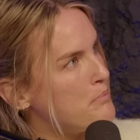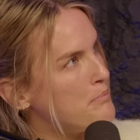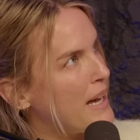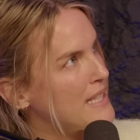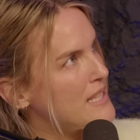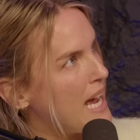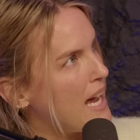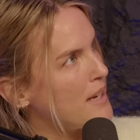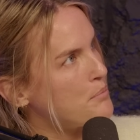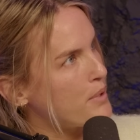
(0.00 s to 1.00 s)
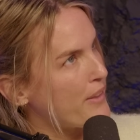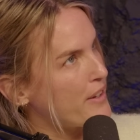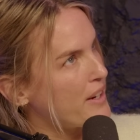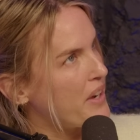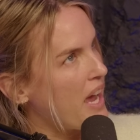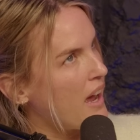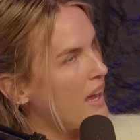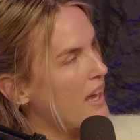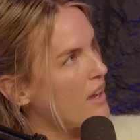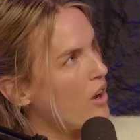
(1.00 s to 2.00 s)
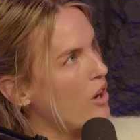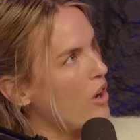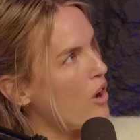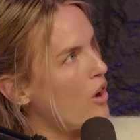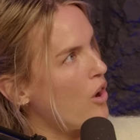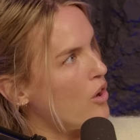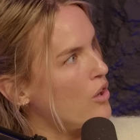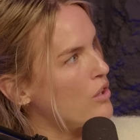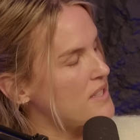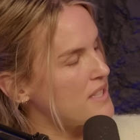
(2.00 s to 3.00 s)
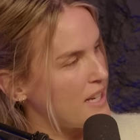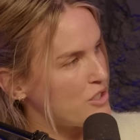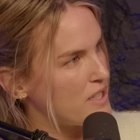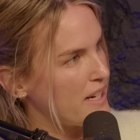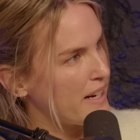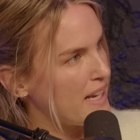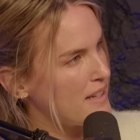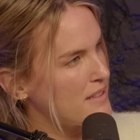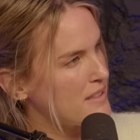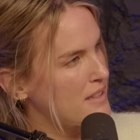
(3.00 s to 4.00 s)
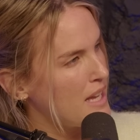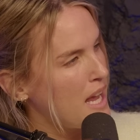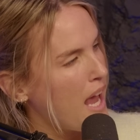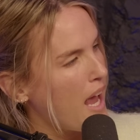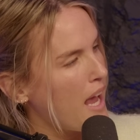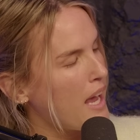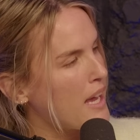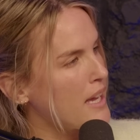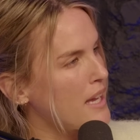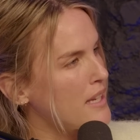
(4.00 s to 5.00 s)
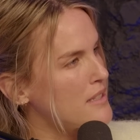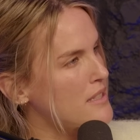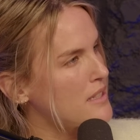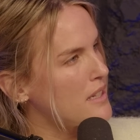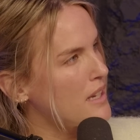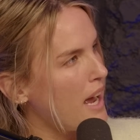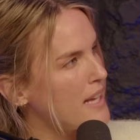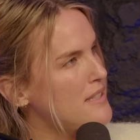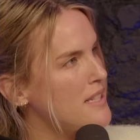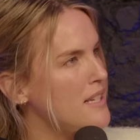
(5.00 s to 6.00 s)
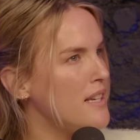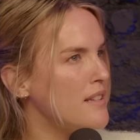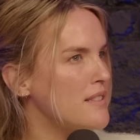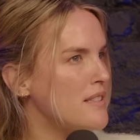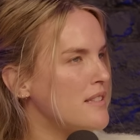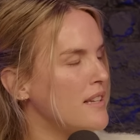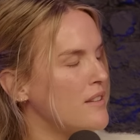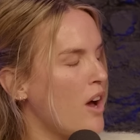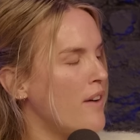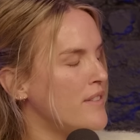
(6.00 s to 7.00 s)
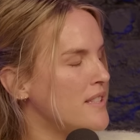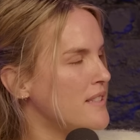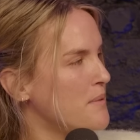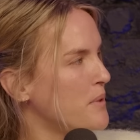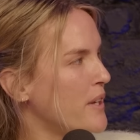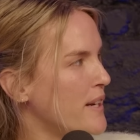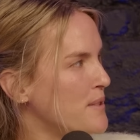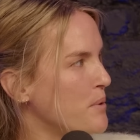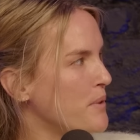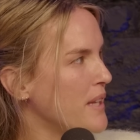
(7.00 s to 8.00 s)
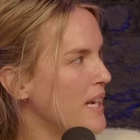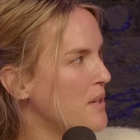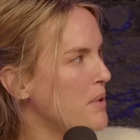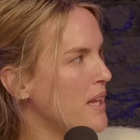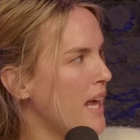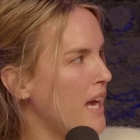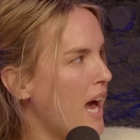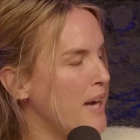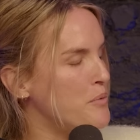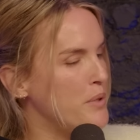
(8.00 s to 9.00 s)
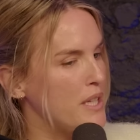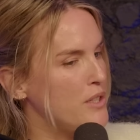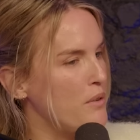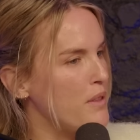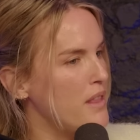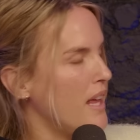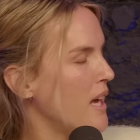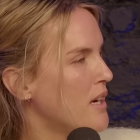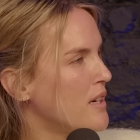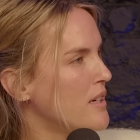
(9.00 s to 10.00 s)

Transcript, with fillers: my dad, brother, and I are all Sagittarius, and I see the obviously similarities were related, but like I really don't think